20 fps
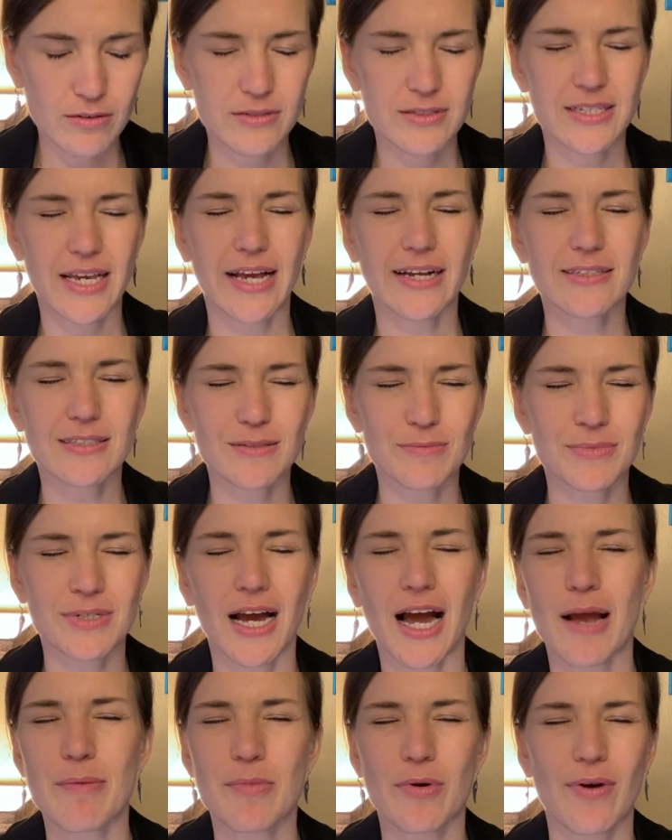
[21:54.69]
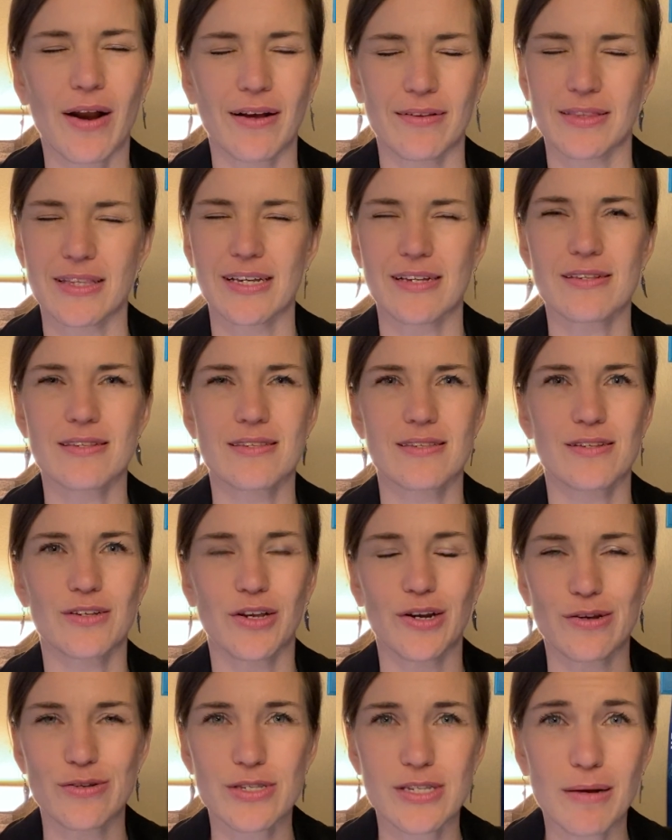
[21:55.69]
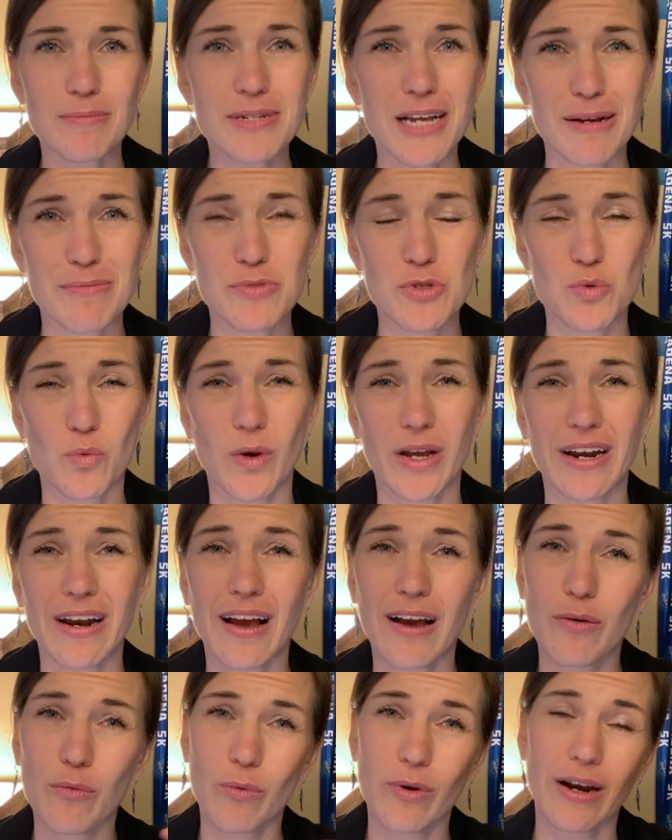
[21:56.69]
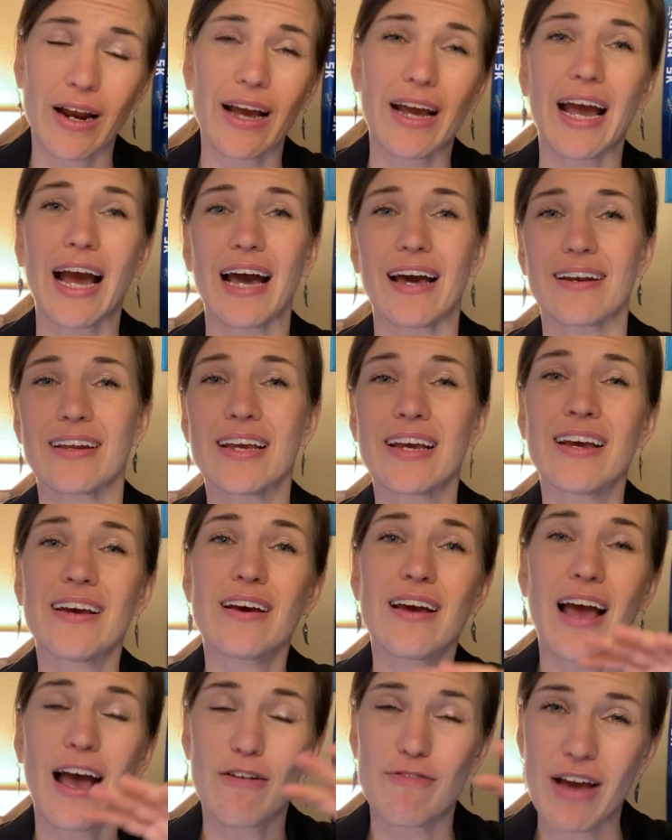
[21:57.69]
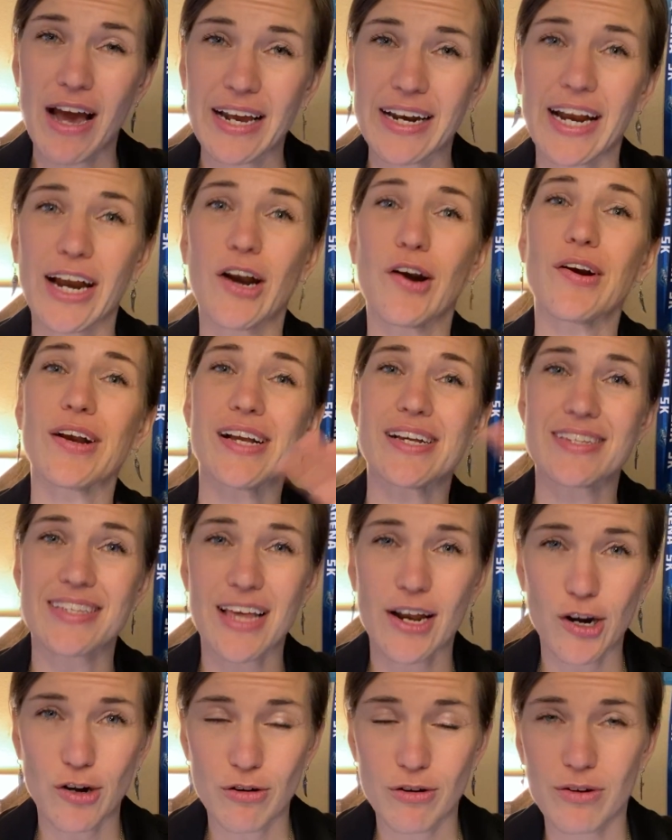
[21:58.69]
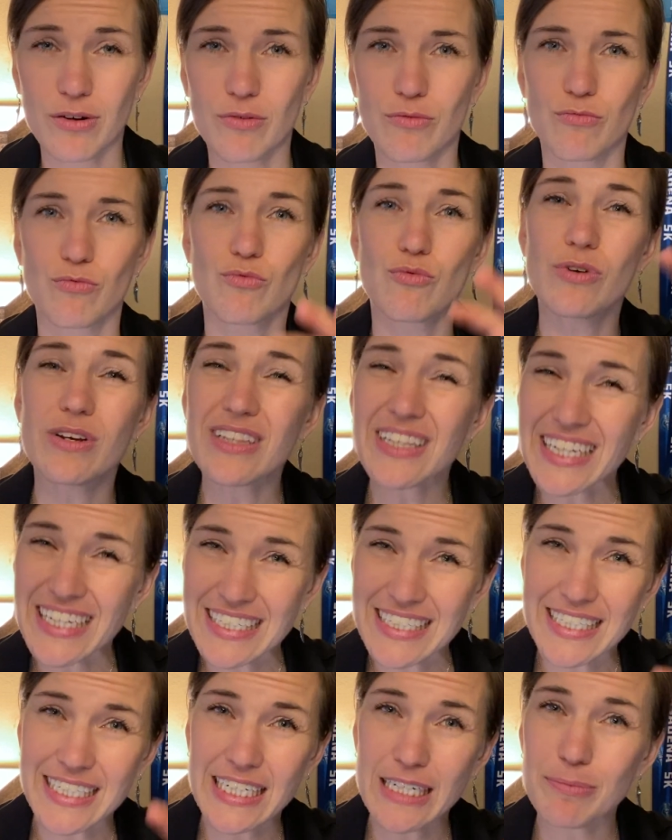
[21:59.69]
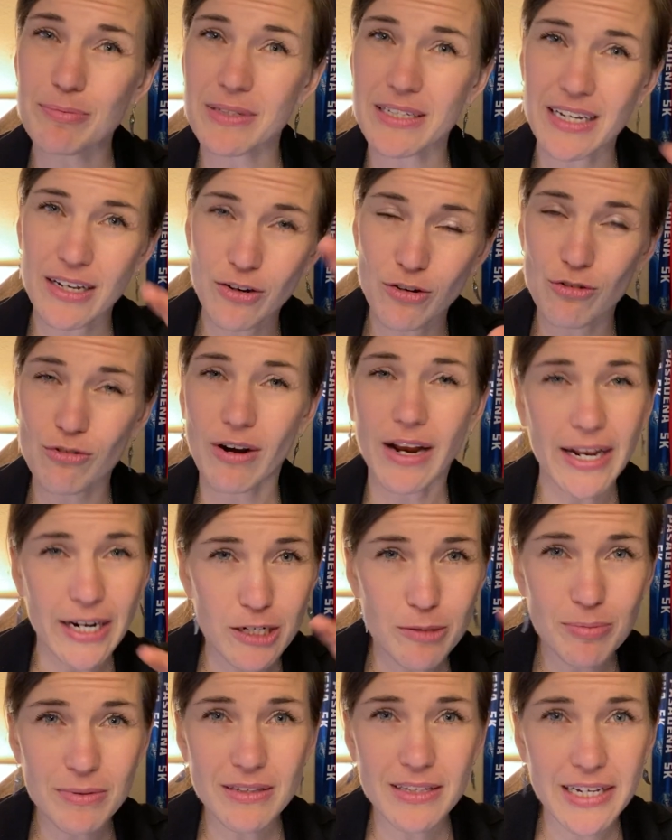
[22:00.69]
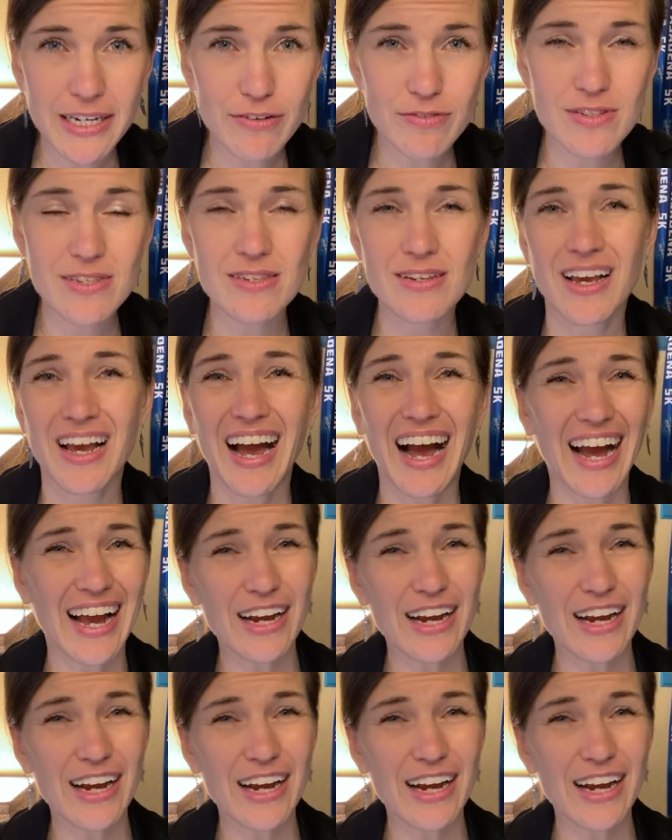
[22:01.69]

take some time around this. Sometimes when I have had areas that are really deeply ingrained beliefs, I